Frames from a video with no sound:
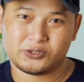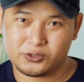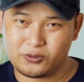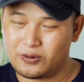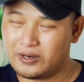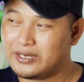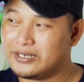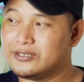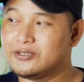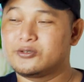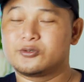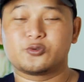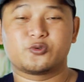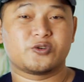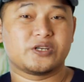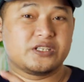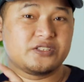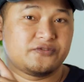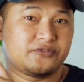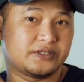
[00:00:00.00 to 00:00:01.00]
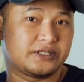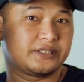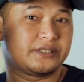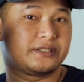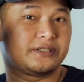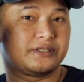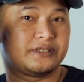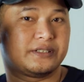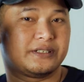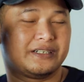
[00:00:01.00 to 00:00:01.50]
try to
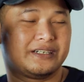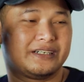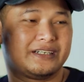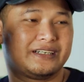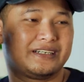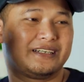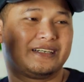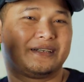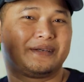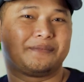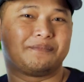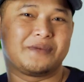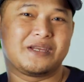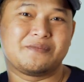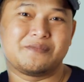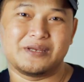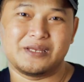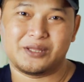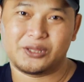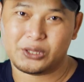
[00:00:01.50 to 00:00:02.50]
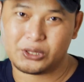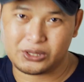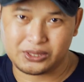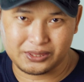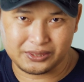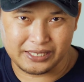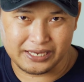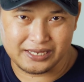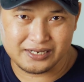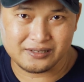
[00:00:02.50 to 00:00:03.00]
transfer maybe
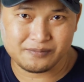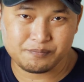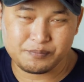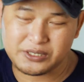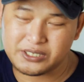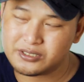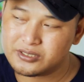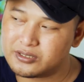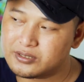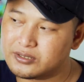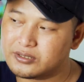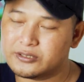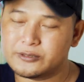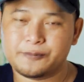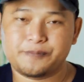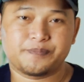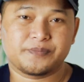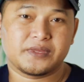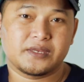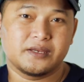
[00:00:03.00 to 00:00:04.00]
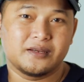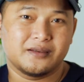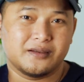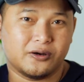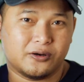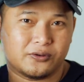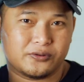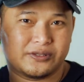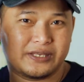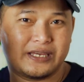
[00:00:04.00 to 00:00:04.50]
10 pictures
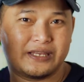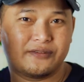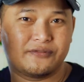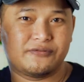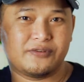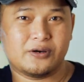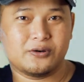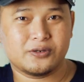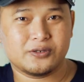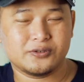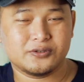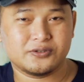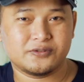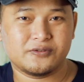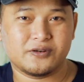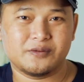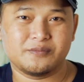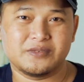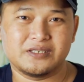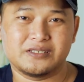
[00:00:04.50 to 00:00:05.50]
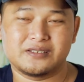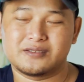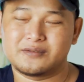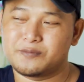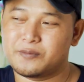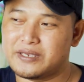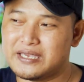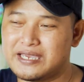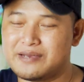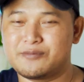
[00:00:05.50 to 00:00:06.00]
or 10 photos from this
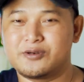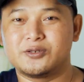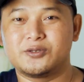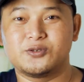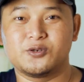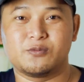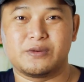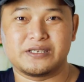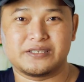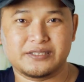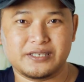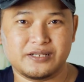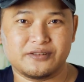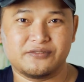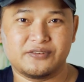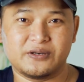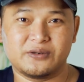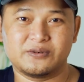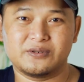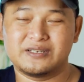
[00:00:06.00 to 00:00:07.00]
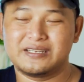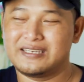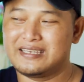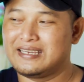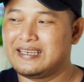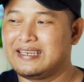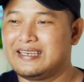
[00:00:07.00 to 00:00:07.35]
camera to my cell phone